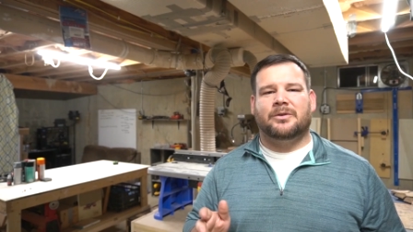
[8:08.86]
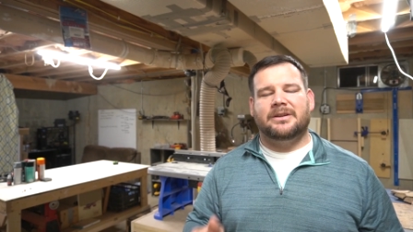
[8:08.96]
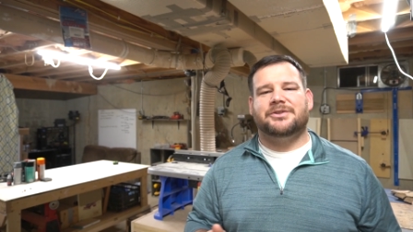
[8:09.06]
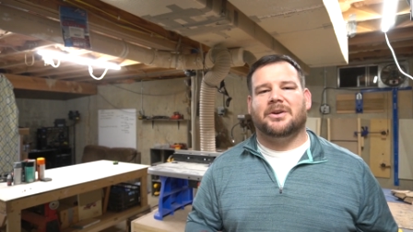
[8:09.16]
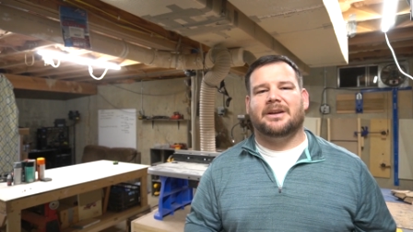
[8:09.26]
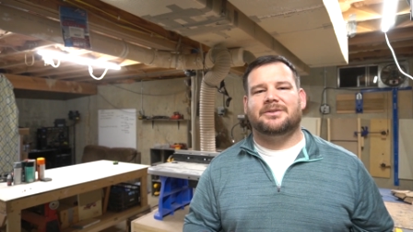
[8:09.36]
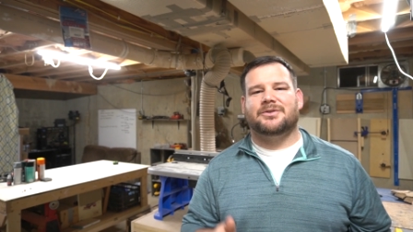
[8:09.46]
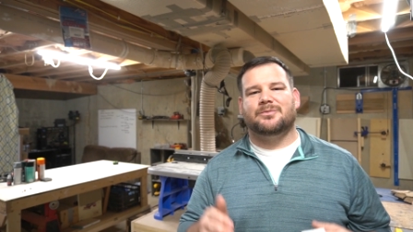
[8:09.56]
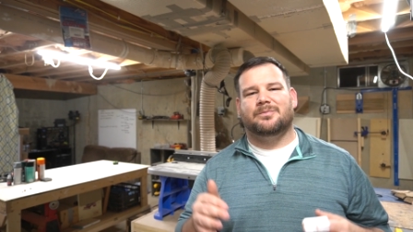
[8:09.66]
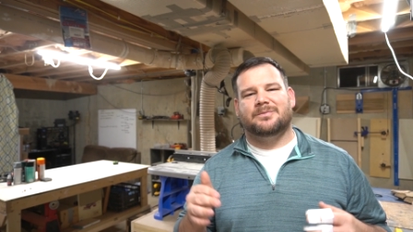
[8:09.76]
really trying
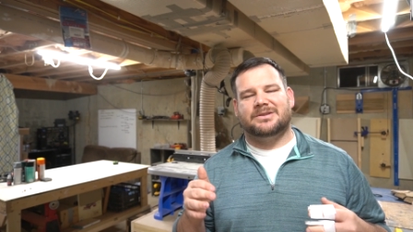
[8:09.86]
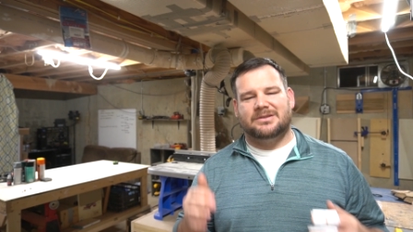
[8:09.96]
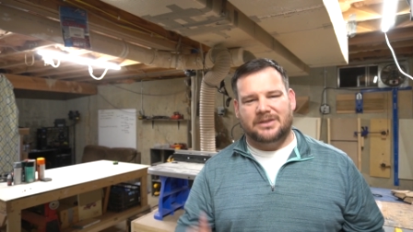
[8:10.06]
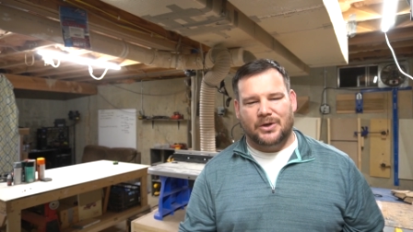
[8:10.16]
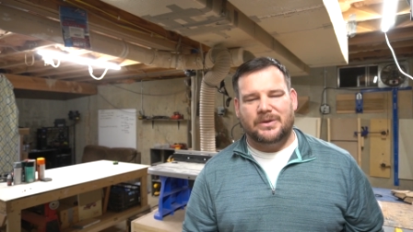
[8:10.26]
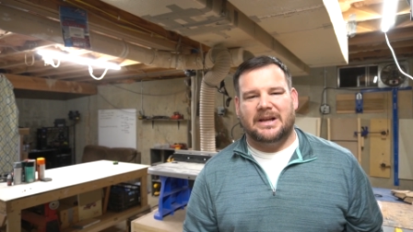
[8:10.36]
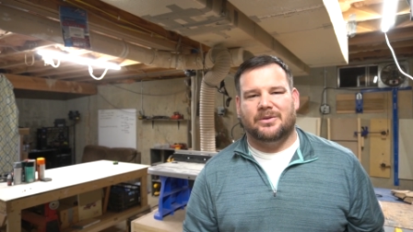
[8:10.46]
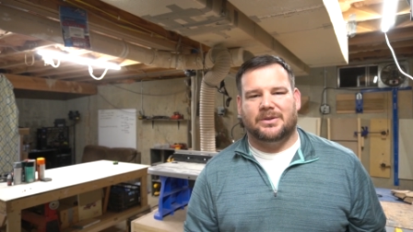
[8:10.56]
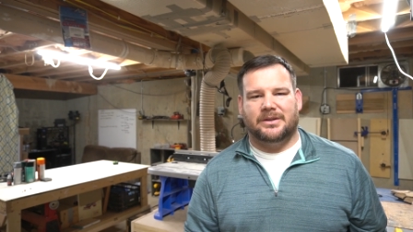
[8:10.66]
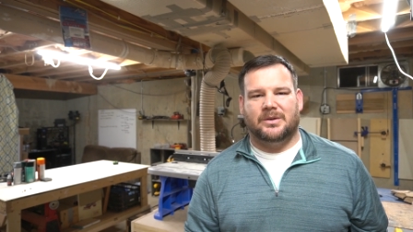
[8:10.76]
to slow
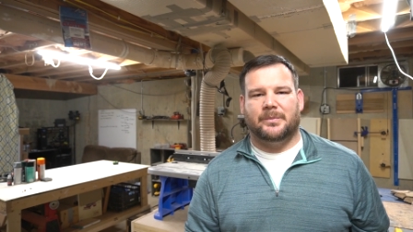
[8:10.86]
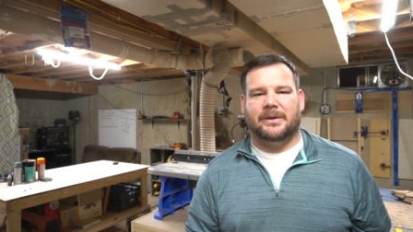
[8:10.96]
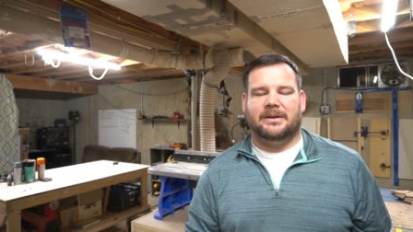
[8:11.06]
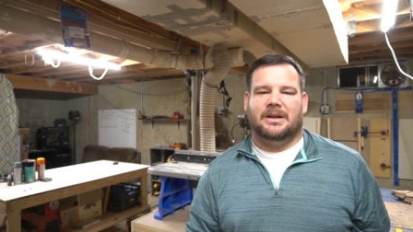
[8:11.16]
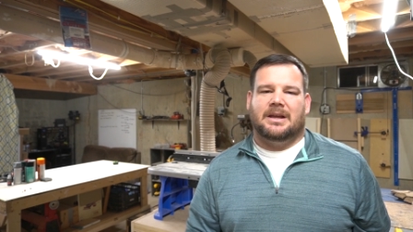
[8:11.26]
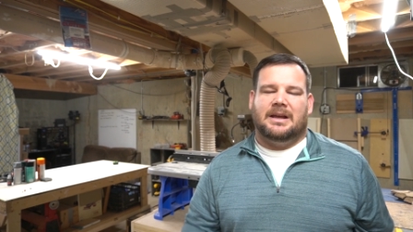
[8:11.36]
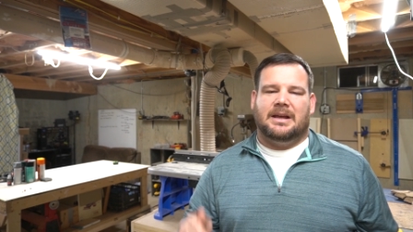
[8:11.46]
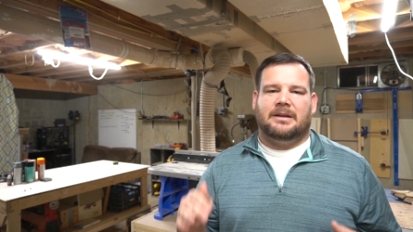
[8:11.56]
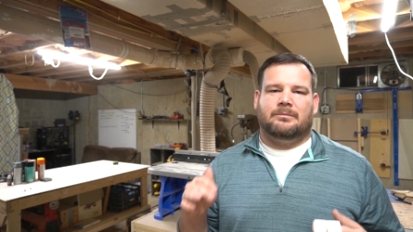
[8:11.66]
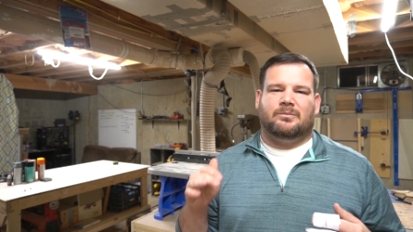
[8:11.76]
down a little bit
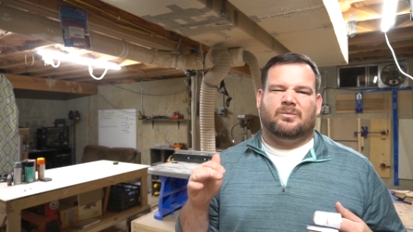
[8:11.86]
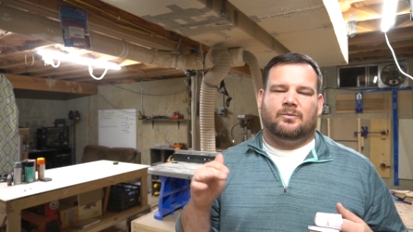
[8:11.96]
and